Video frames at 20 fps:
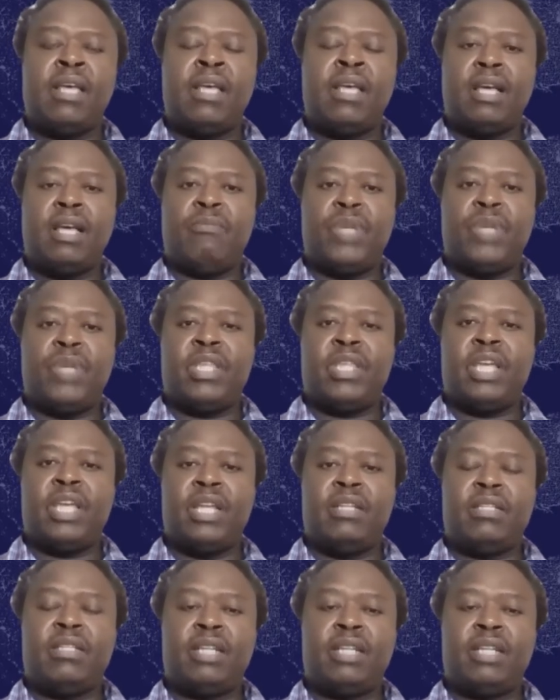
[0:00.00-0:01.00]
methane
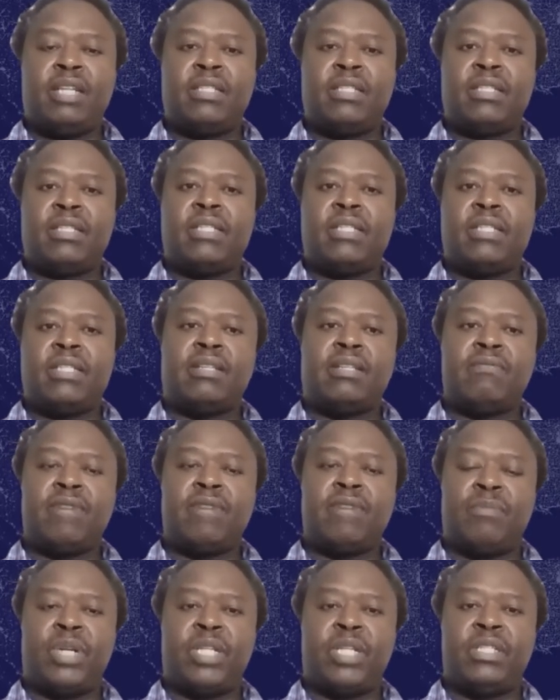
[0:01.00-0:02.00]
detection sensors,
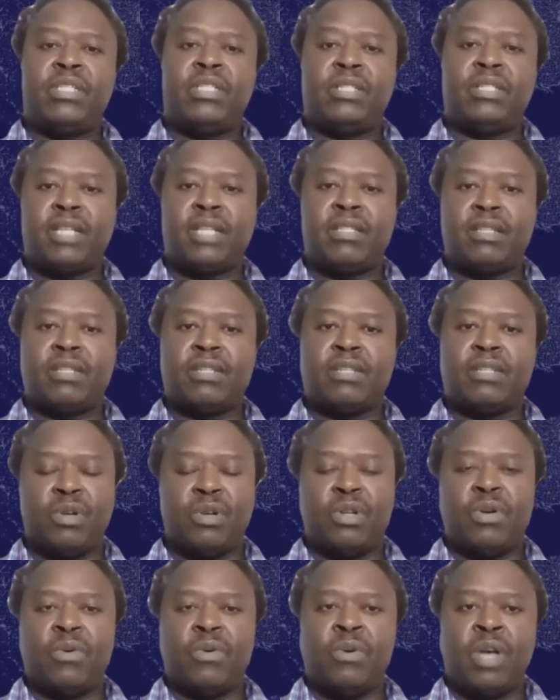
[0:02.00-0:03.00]
vibration sensors,
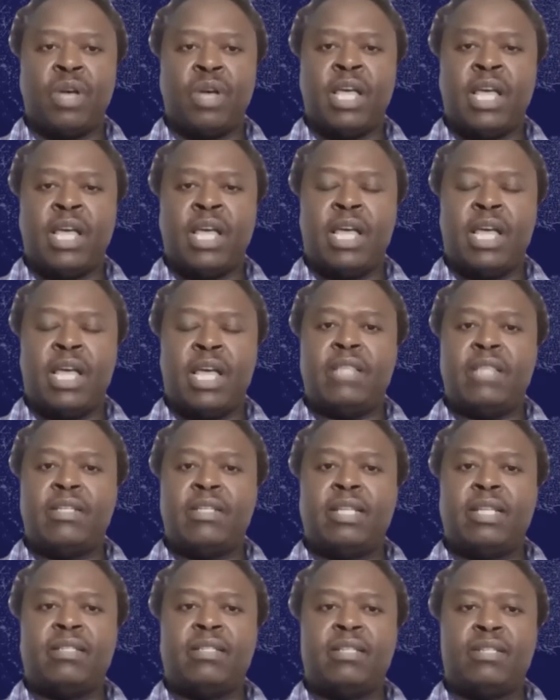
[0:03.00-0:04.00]
audio, and other
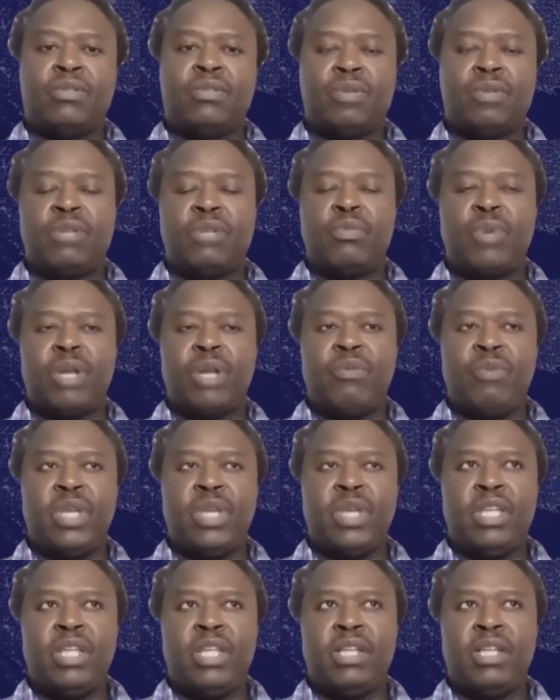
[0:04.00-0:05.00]
sensors, so that when
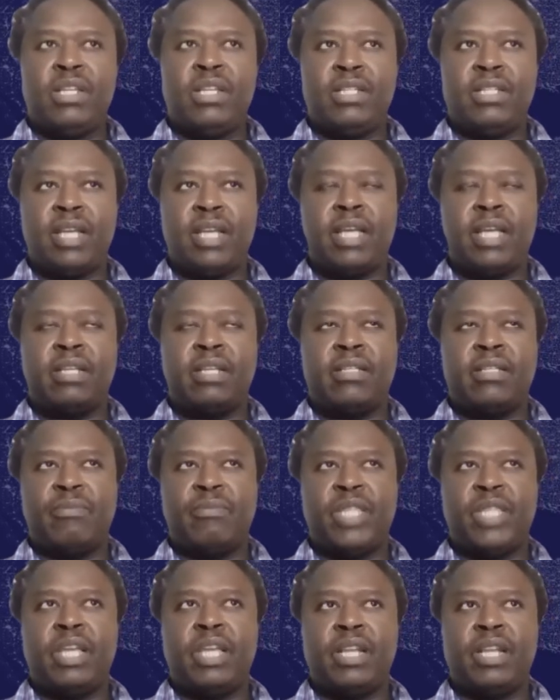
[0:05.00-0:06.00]
we detect a
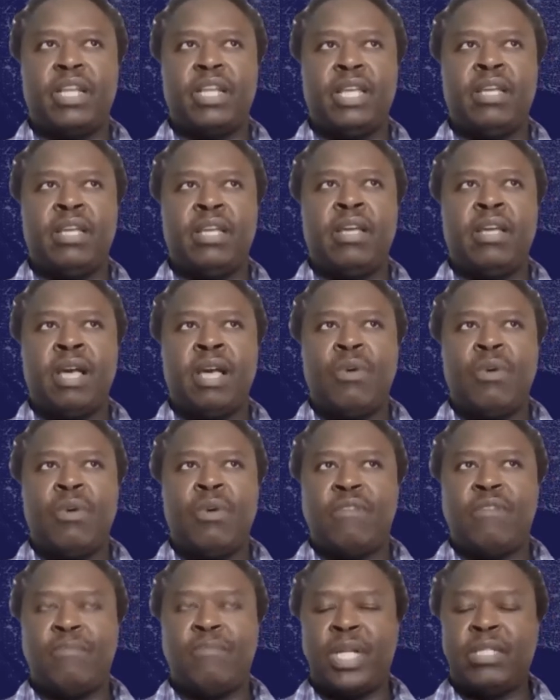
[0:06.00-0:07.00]
methane leak, we
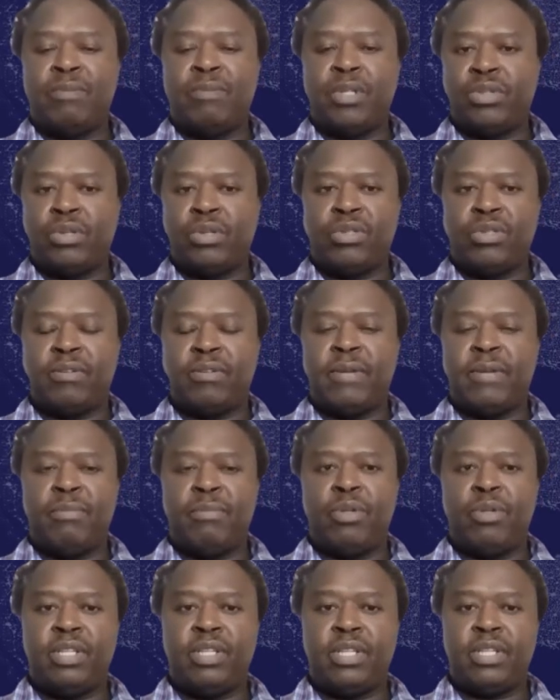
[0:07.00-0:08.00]
have multiple sources of
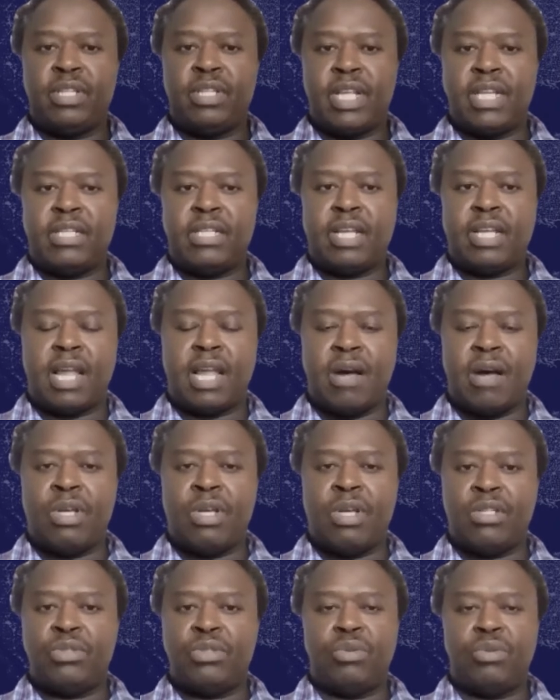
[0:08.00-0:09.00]
inputs that allow
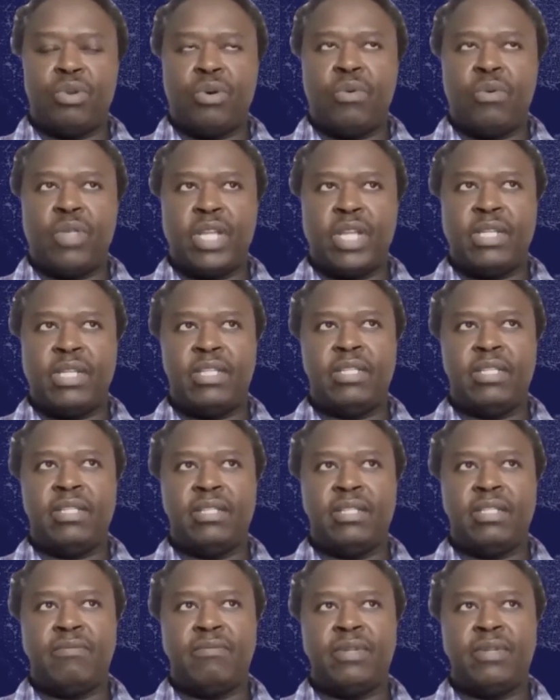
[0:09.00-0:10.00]
us to know that this
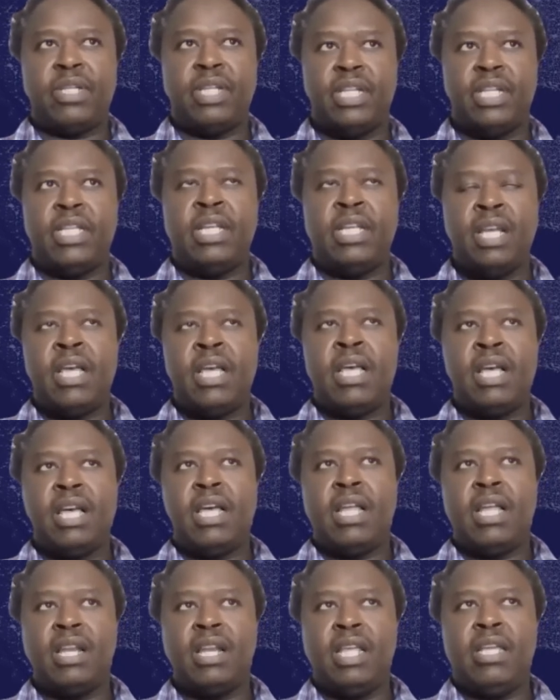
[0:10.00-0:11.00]
is definitely
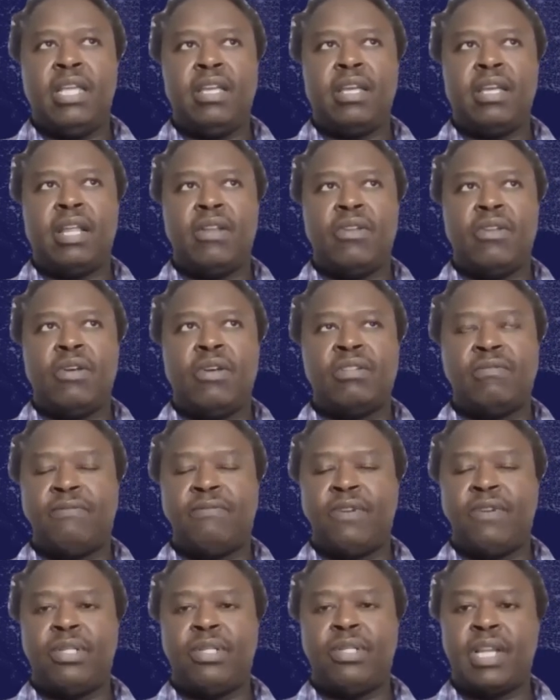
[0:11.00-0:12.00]
a leak and not a
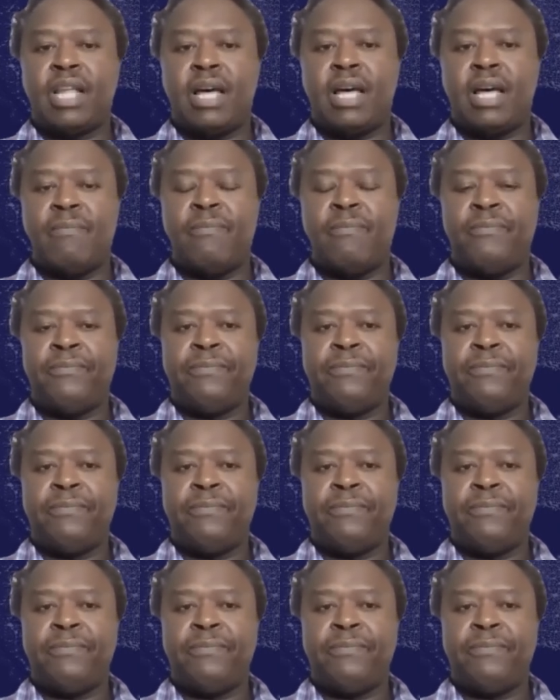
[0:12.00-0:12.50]
false alarm.